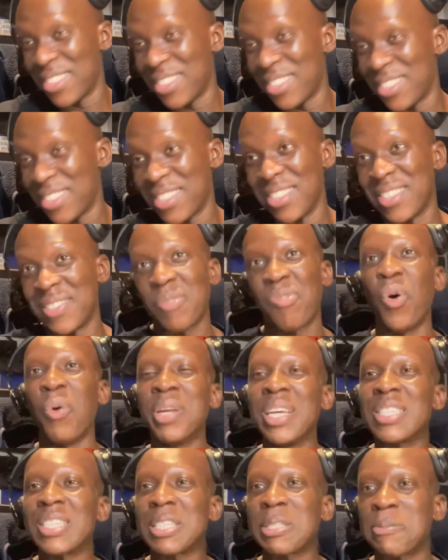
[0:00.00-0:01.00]
4
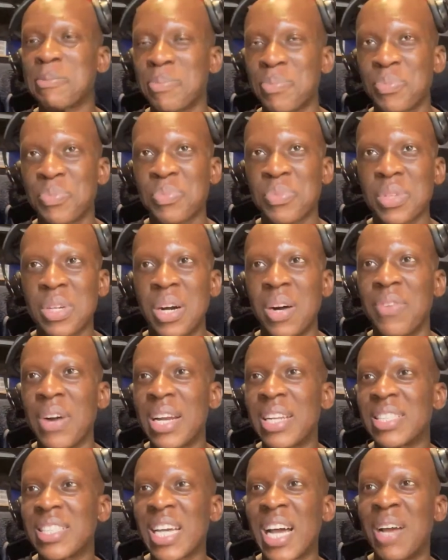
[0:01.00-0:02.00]
minutes of
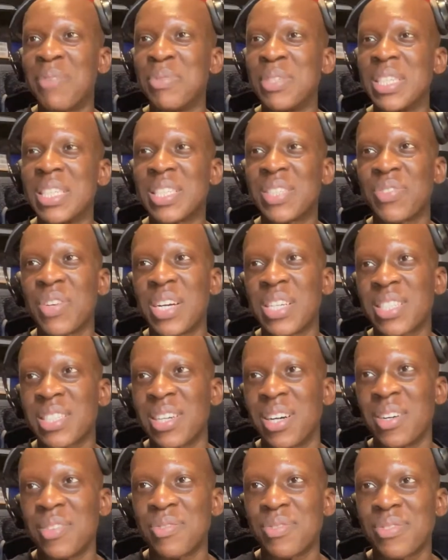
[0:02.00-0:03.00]
added time in this first half.